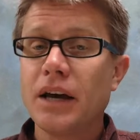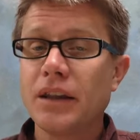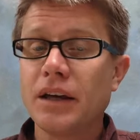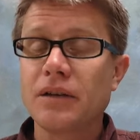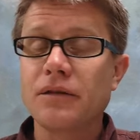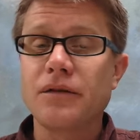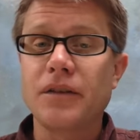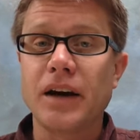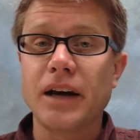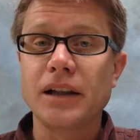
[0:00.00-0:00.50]
And
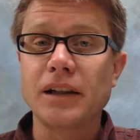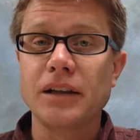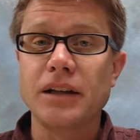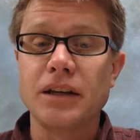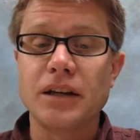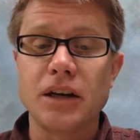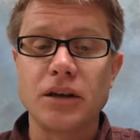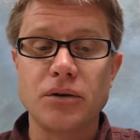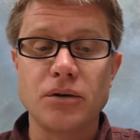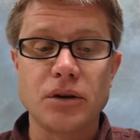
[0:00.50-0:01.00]
then
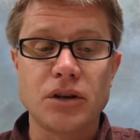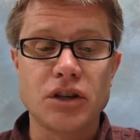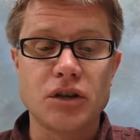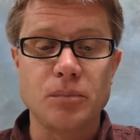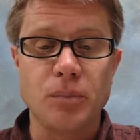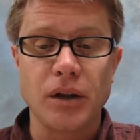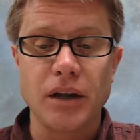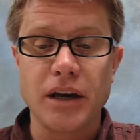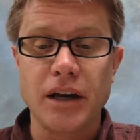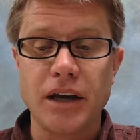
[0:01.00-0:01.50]
finally, can you
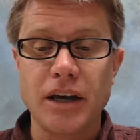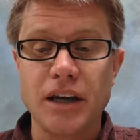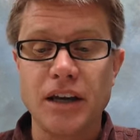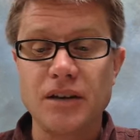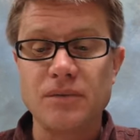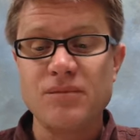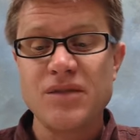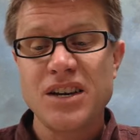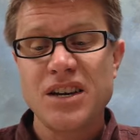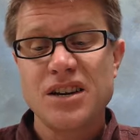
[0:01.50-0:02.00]

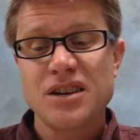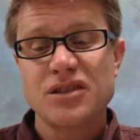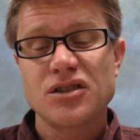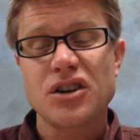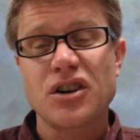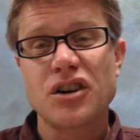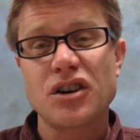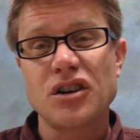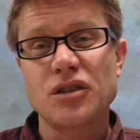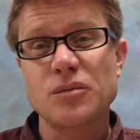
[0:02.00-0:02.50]
explain
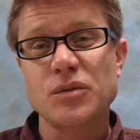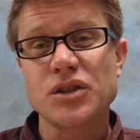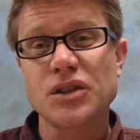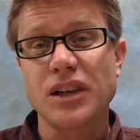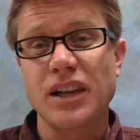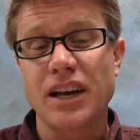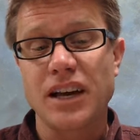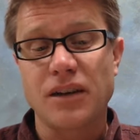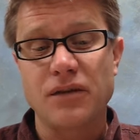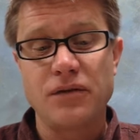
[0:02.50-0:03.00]
terms
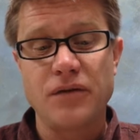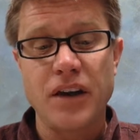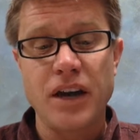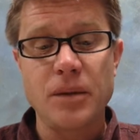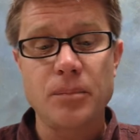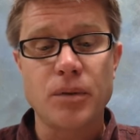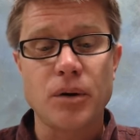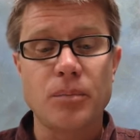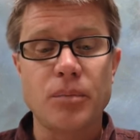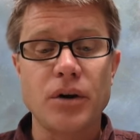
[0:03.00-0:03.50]
like
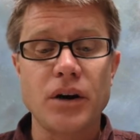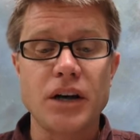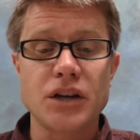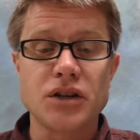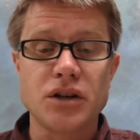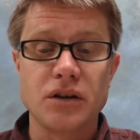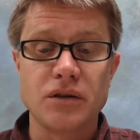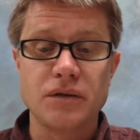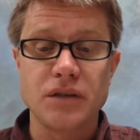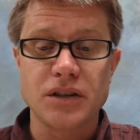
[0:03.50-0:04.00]
vapor
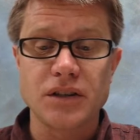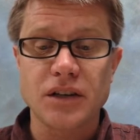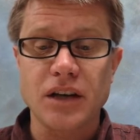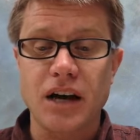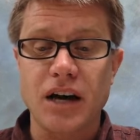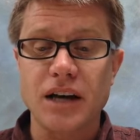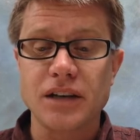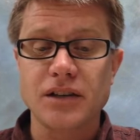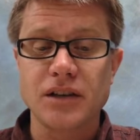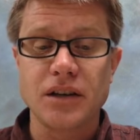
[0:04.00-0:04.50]
pressure,
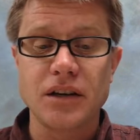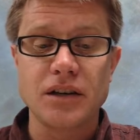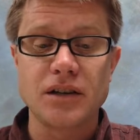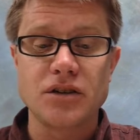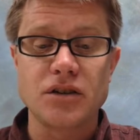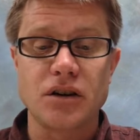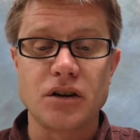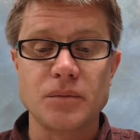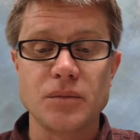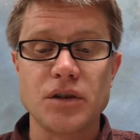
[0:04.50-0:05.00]
viscosity
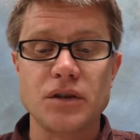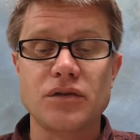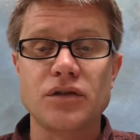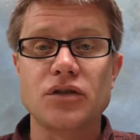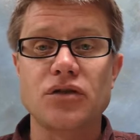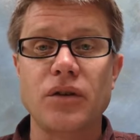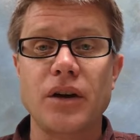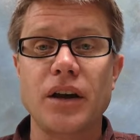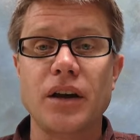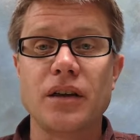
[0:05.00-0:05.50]
in terms of
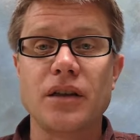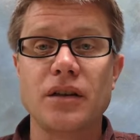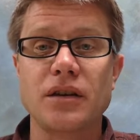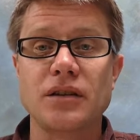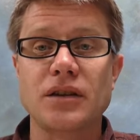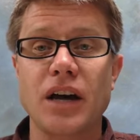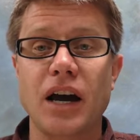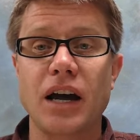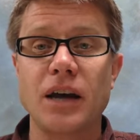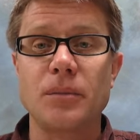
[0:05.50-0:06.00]
strength
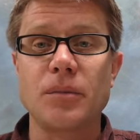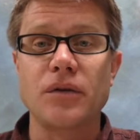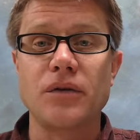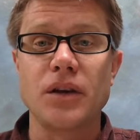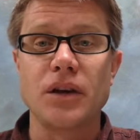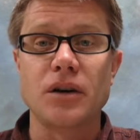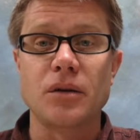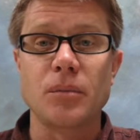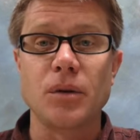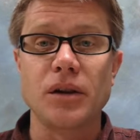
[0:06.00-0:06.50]
and type of
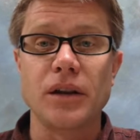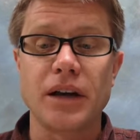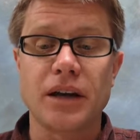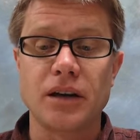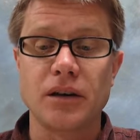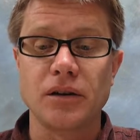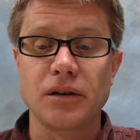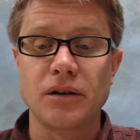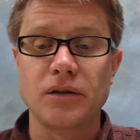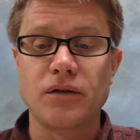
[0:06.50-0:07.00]

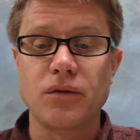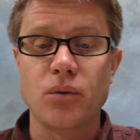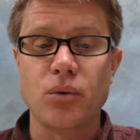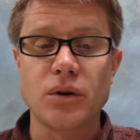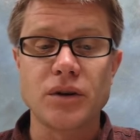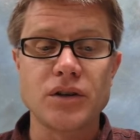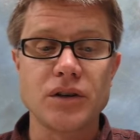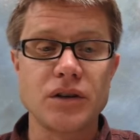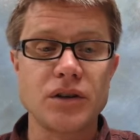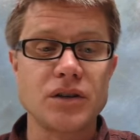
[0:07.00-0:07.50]
intermolecular
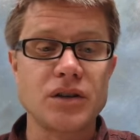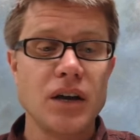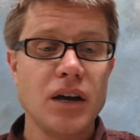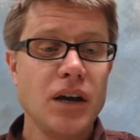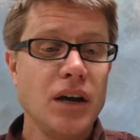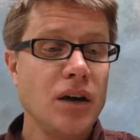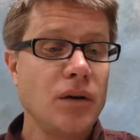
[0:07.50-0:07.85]
forces?